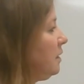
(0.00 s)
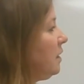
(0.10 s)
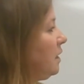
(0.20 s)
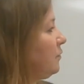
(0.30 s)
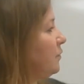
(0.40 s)

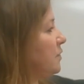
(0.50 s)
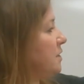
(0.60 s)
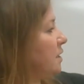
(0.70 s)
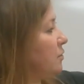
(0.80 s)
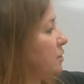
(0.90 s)
And for
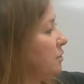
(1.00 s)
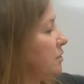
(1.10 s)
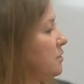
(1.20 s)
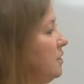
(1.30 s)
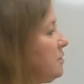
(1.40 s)
CO2,
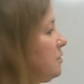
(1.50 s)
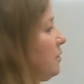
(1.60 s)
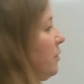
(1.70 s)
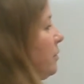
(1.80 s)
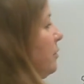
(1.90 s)
there's also
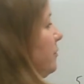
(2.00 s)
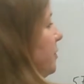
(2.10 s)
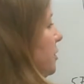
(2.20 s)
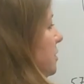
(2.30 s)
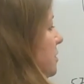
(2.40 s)
no
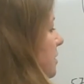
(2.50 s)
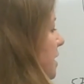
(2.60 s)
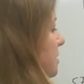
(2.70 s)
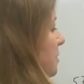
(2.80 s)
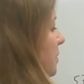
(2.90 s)
coefficient, so
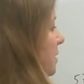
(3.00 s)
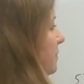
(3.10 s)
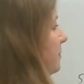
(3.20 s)
that's a 1.